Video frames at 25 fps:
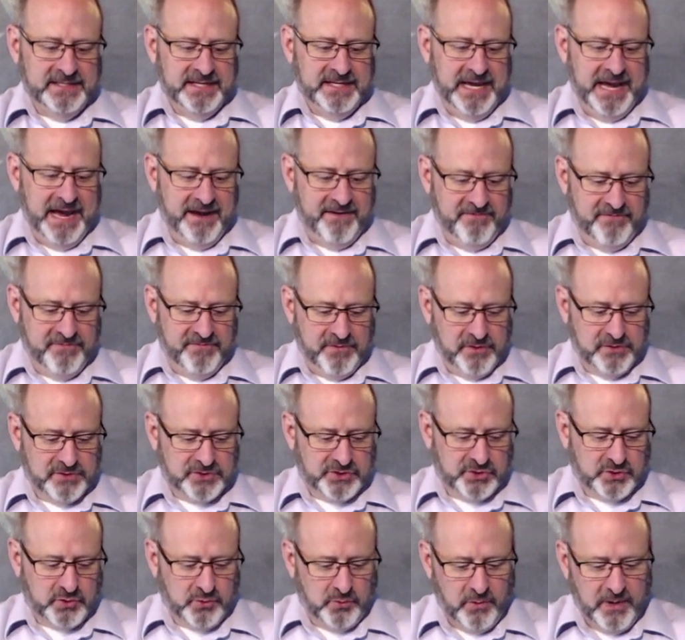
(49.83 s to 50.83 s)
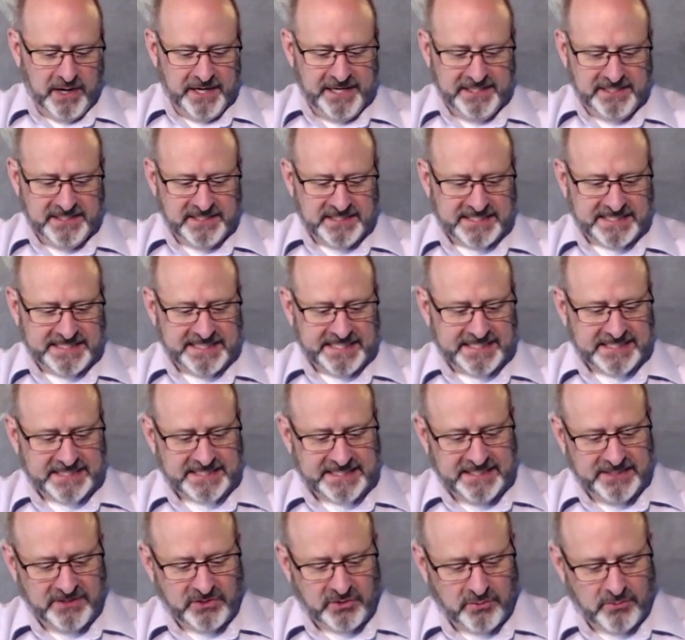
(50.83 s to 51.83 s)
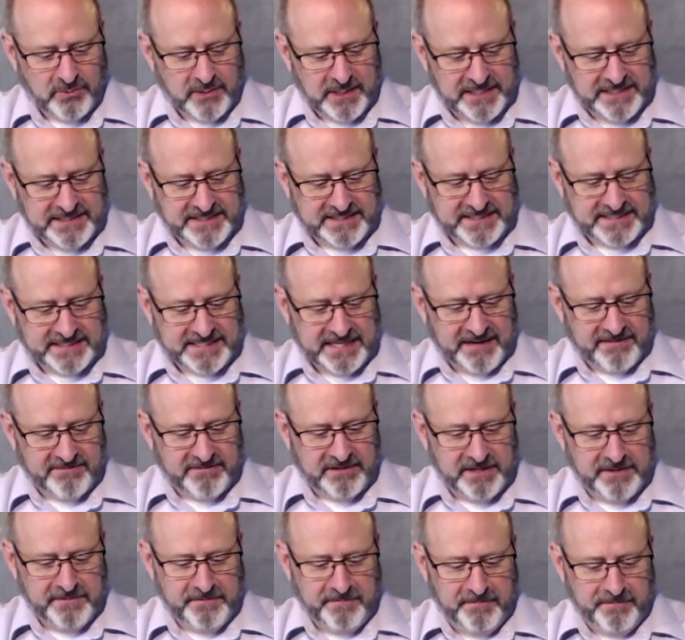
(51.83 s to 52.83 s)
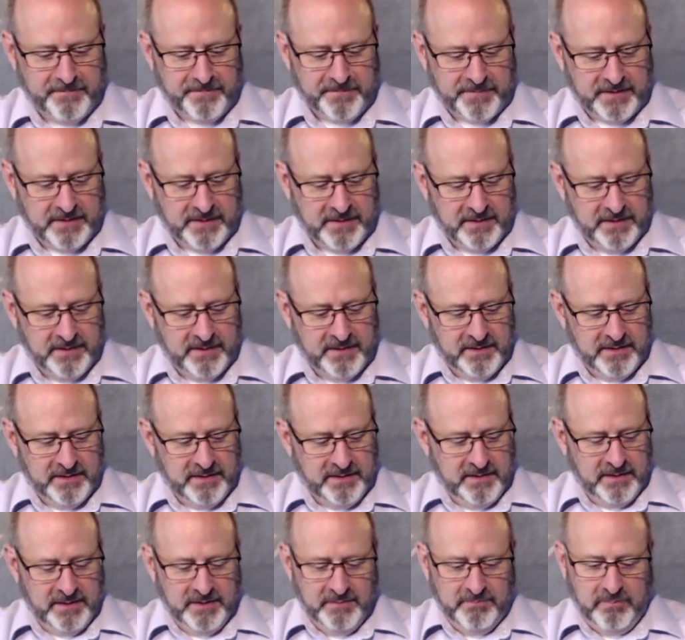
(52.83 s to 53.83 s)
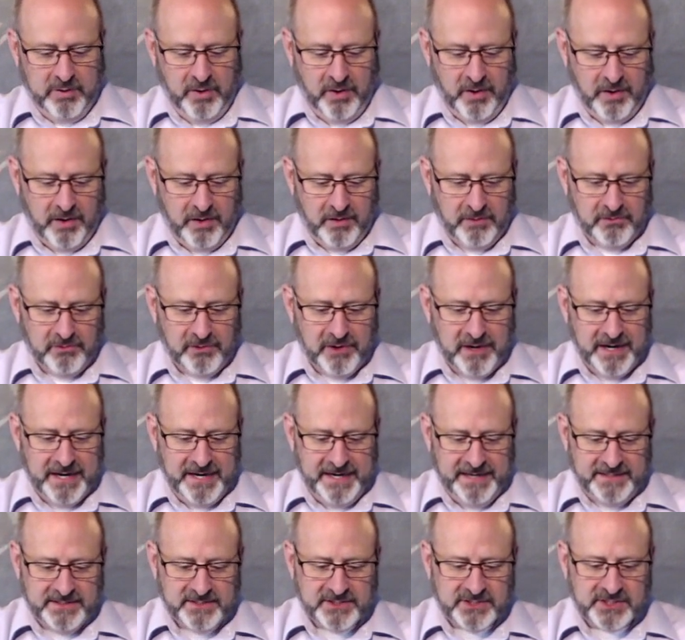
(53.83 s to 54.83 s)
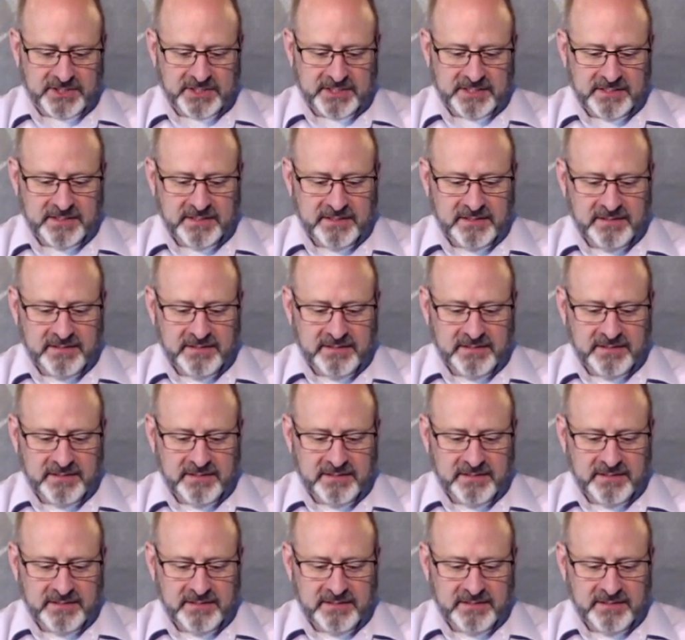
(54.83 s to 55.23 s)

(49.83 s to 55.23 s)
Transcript: at verse 26 and 27. Paul writes,